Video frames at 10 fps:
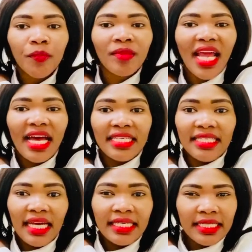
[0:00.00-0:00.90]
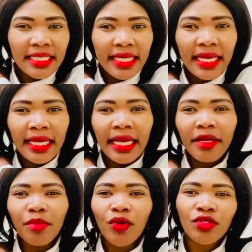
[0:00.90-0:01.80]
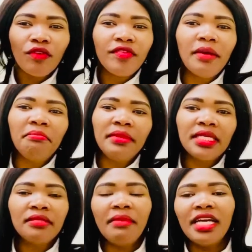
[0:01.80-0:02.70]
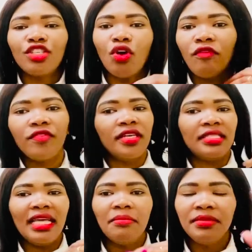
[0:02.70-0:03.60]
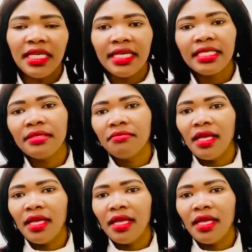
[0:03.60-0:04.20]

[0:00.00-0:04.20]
I studied there, and because of the mismatch of the subjects,